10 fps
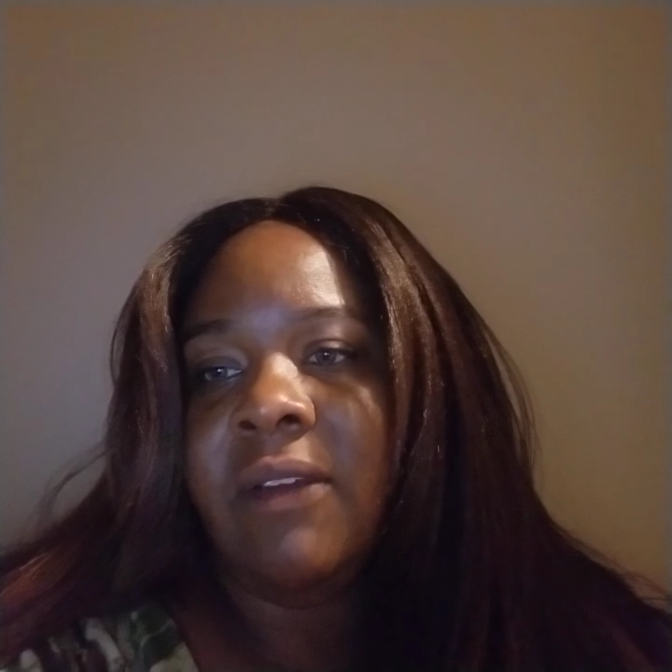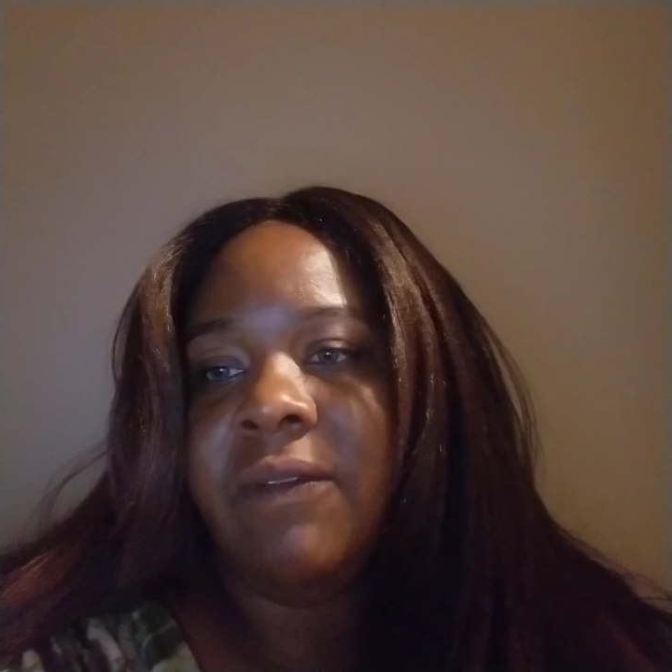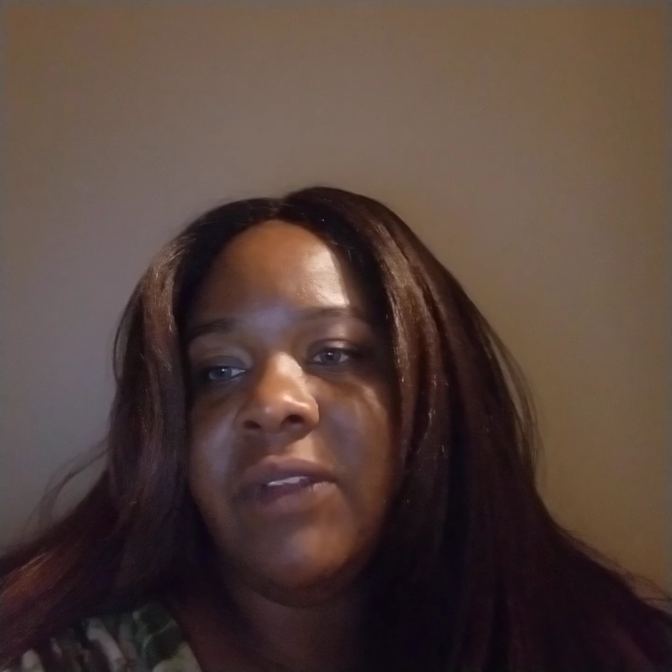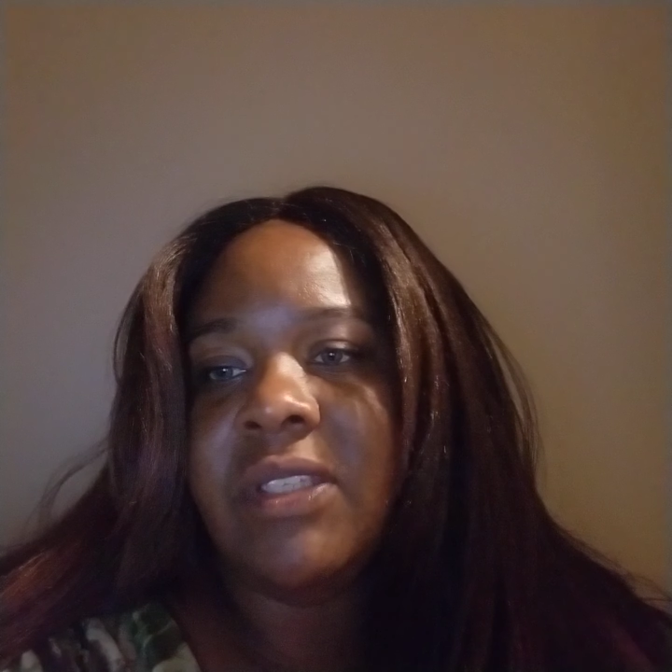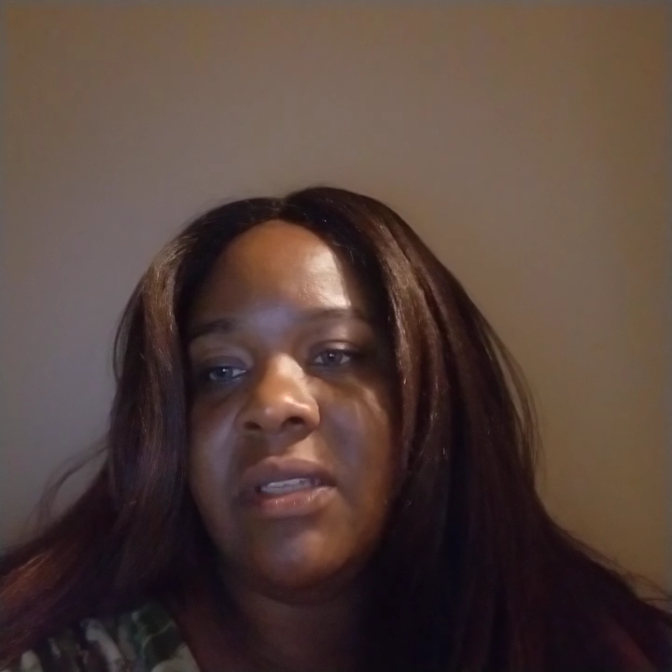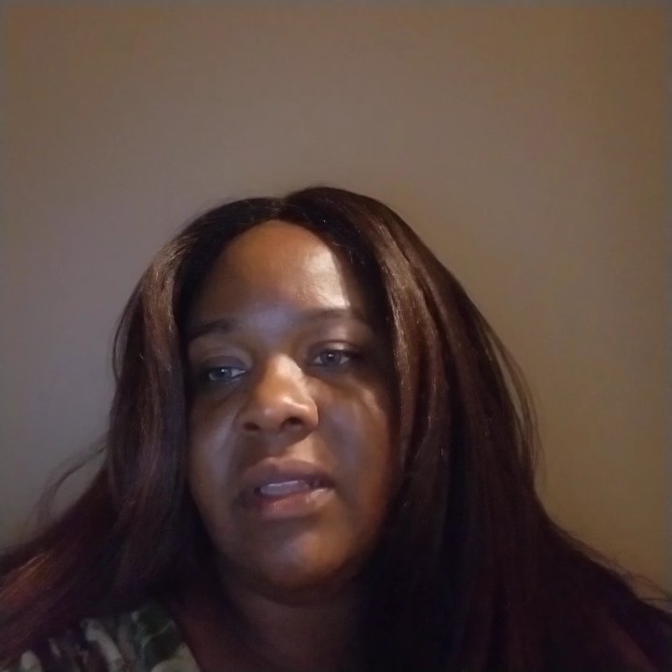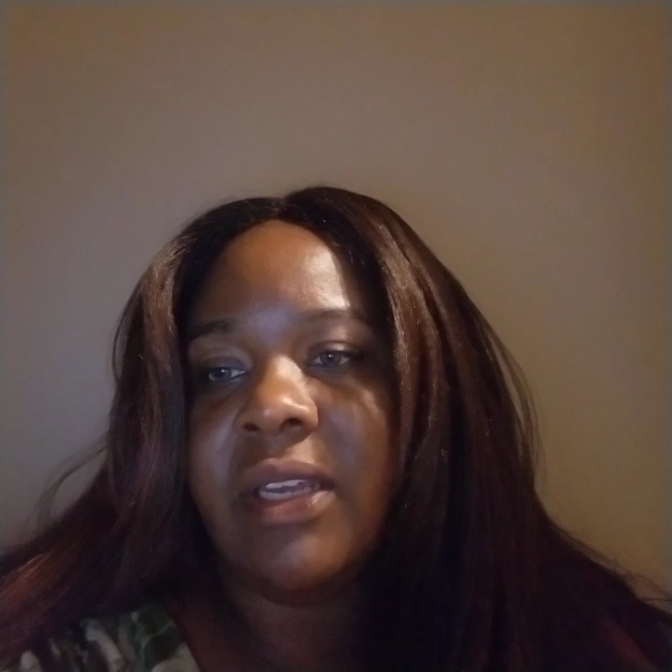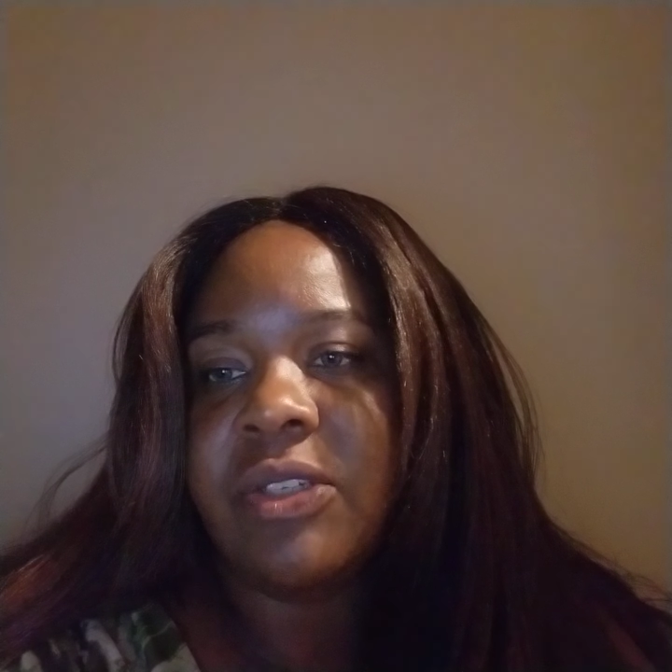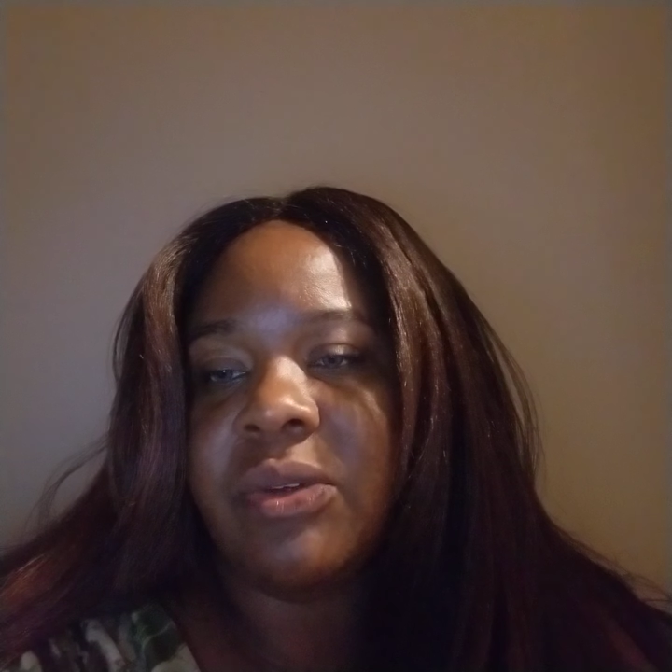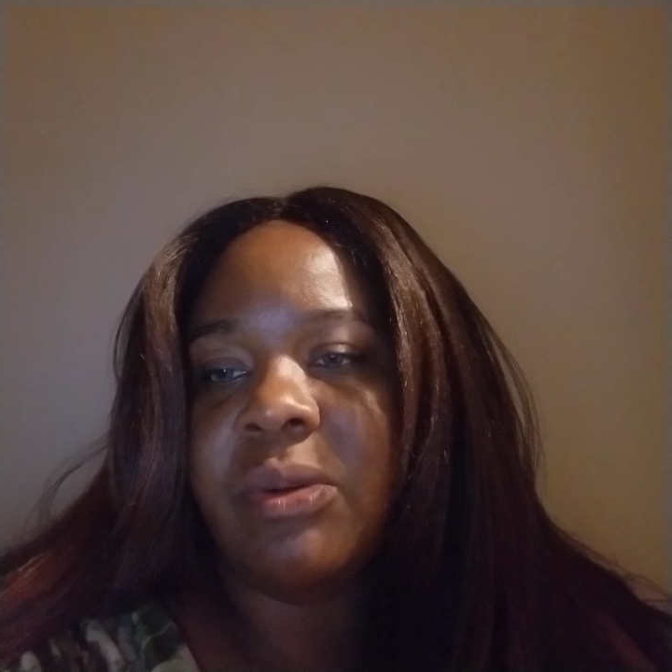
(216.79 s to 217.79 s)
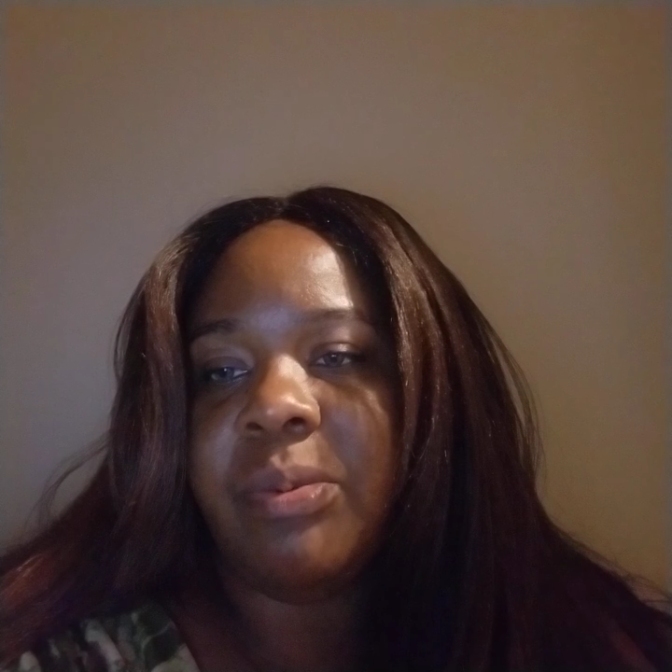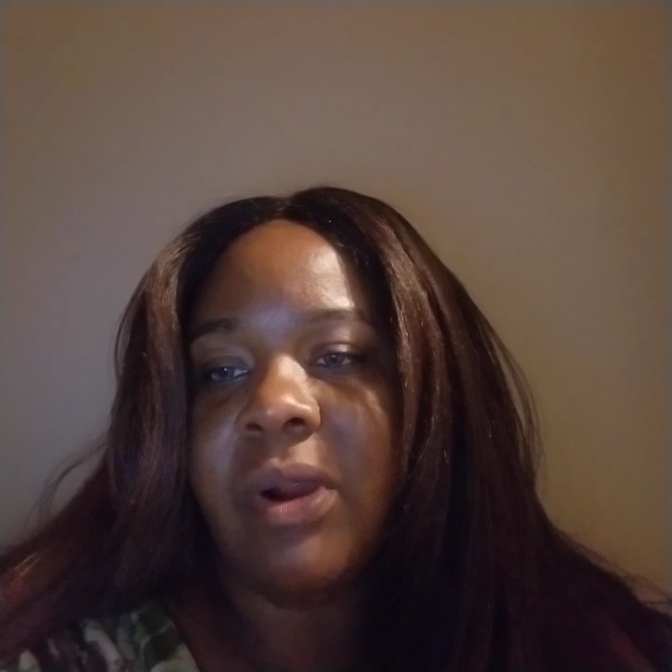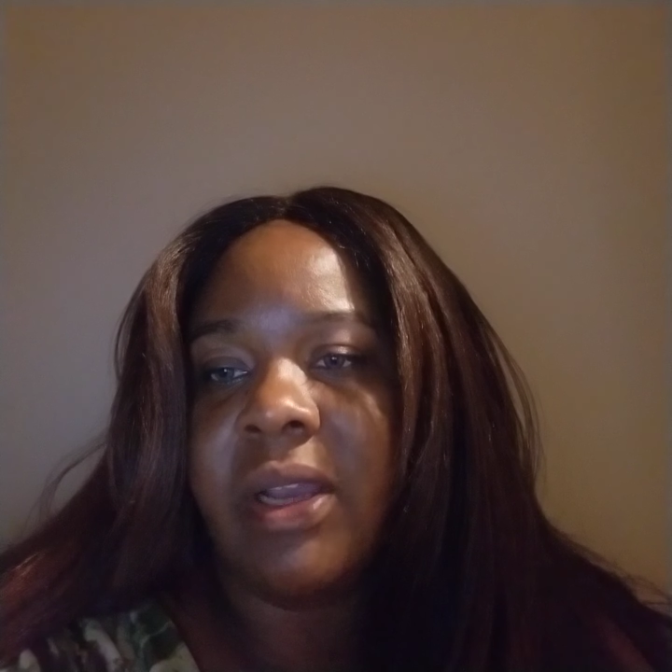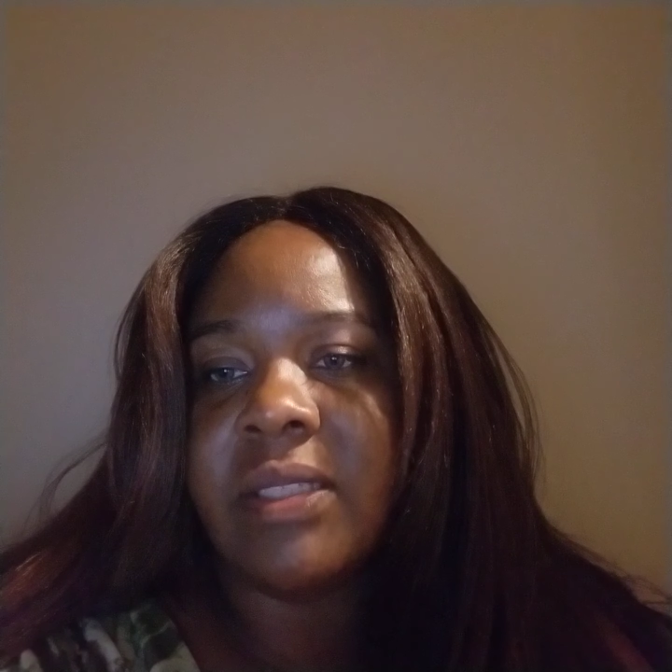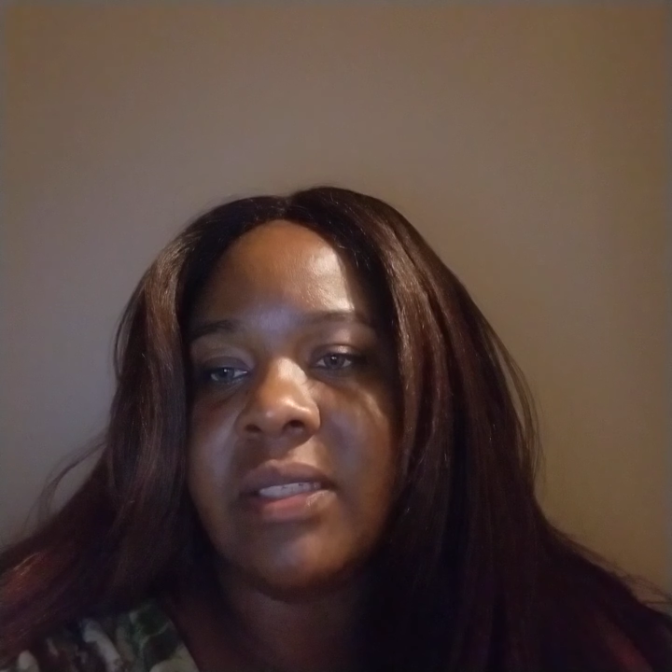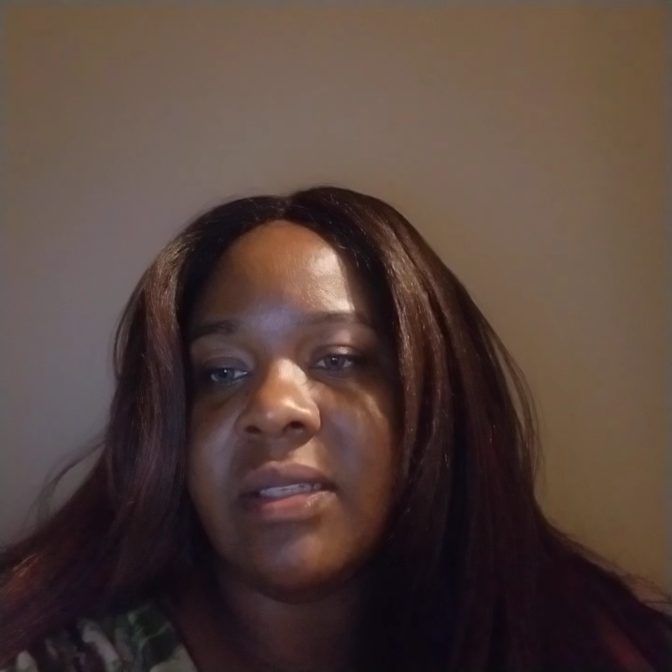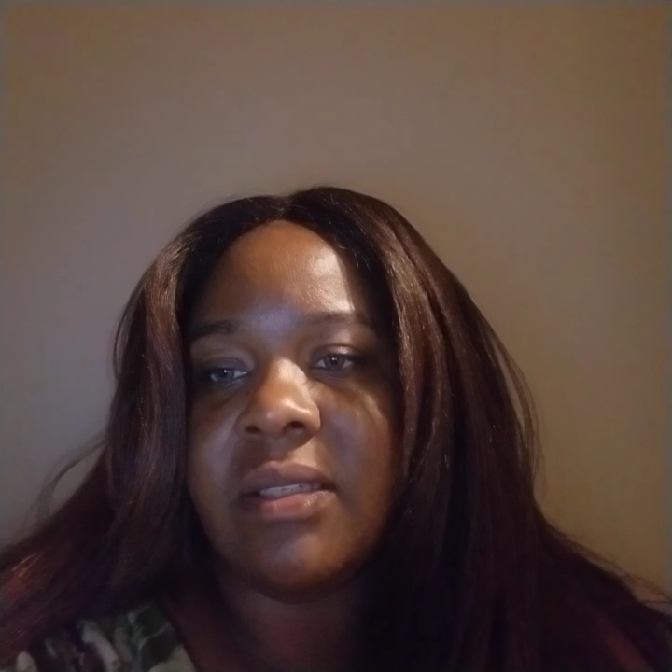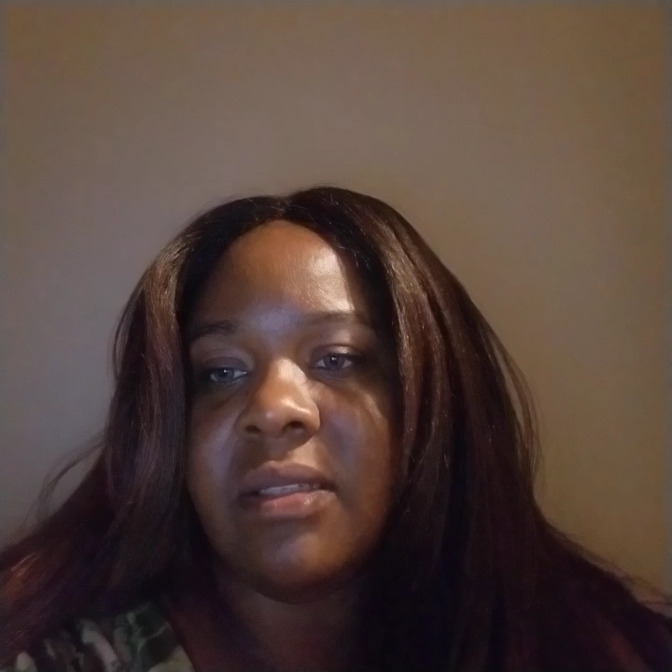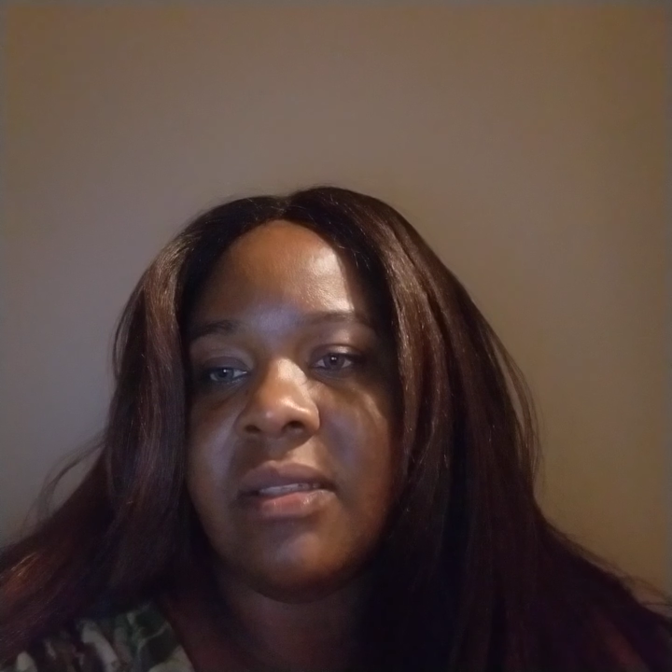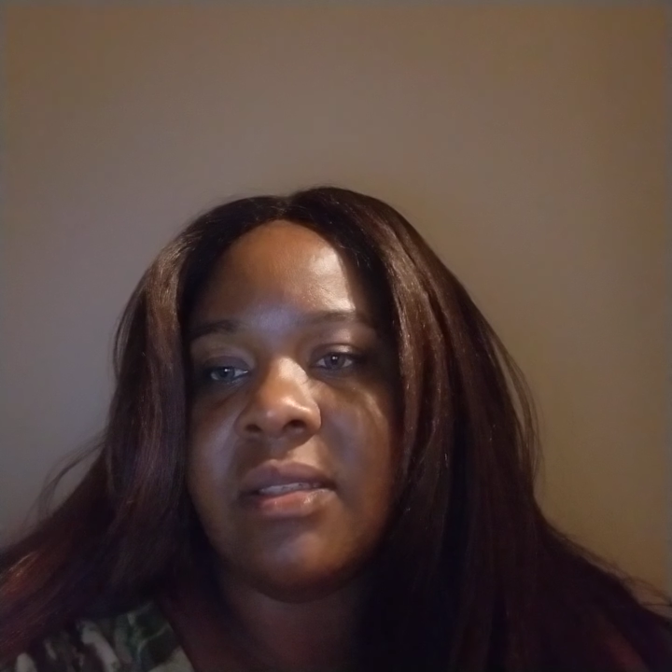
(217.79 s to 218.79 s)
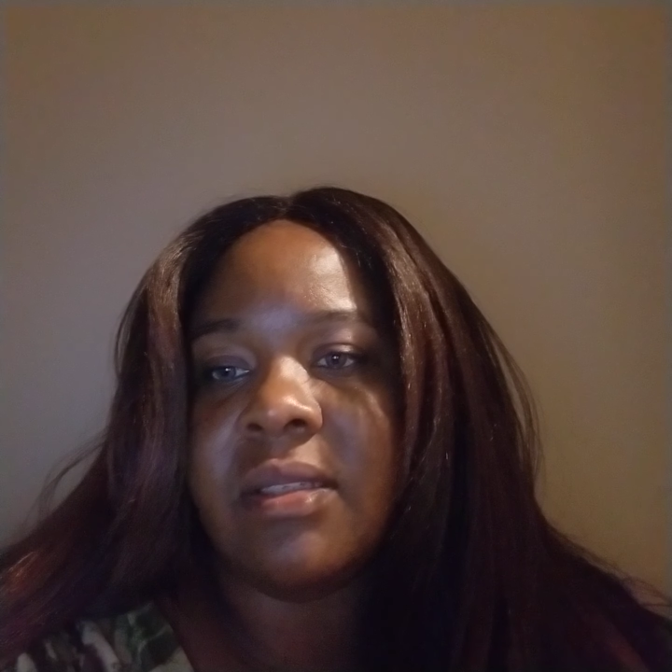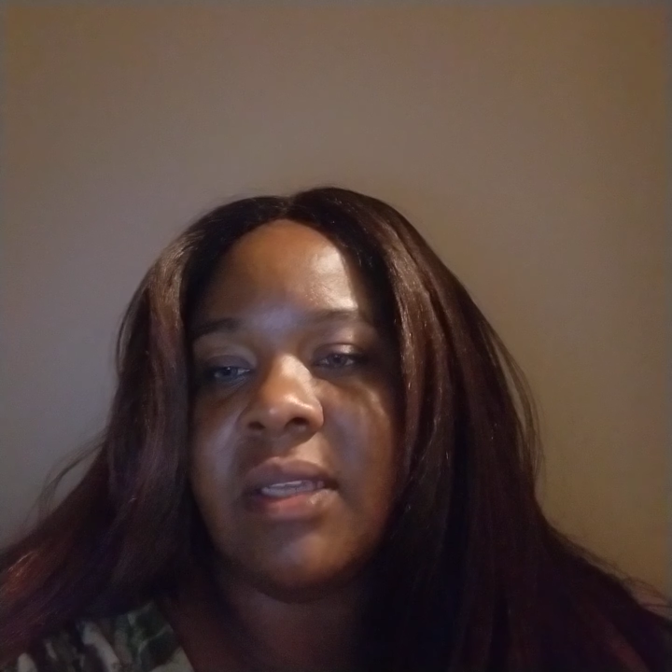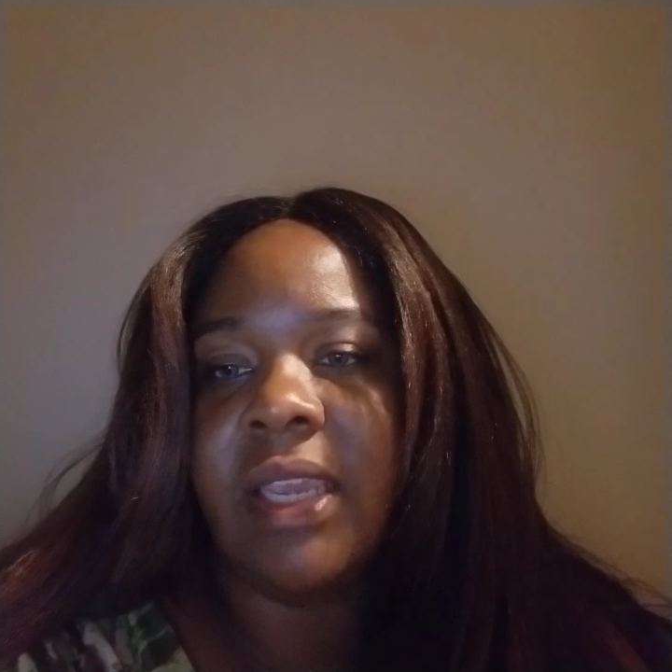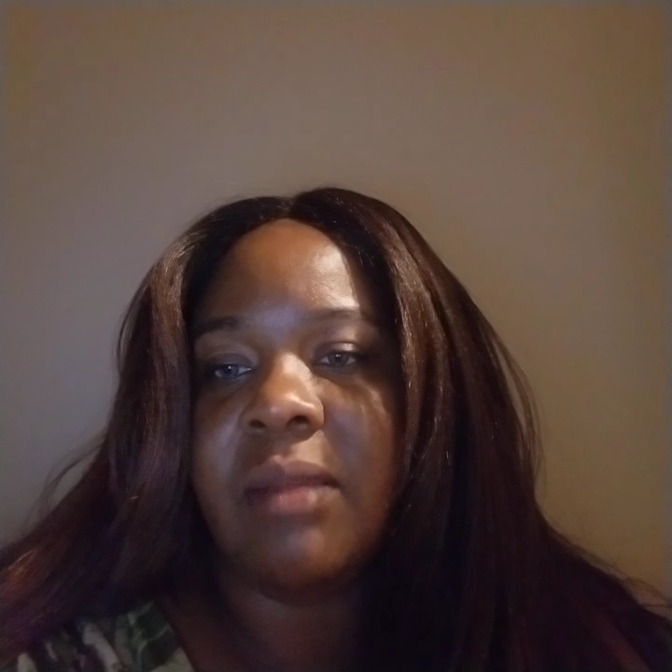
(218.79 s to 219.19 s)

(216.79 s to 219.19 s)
physiological processes